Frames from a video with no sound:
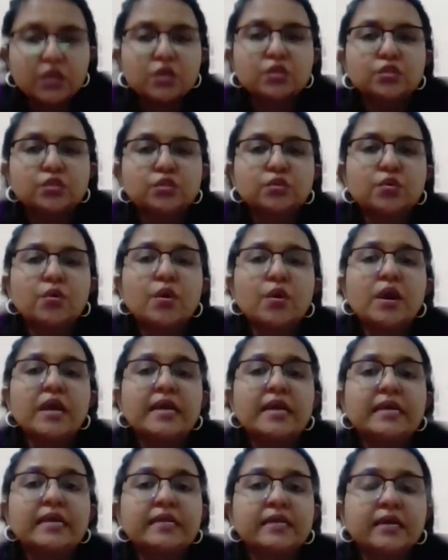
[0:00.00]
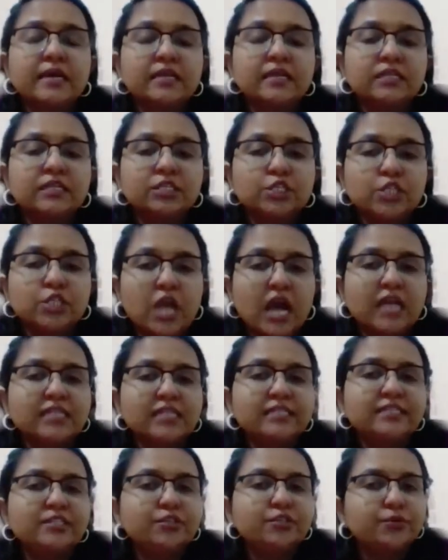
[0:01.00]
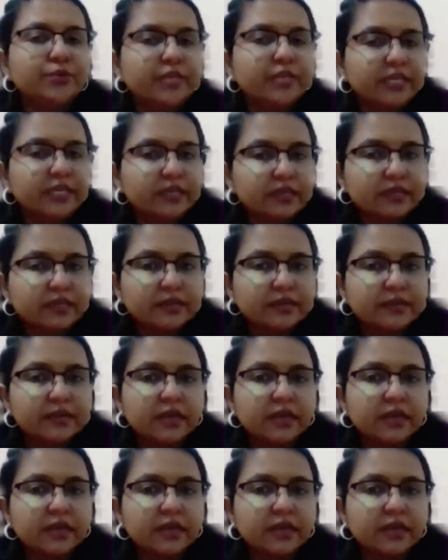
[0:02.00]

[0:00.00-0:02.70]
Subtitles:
So Charles Duhigg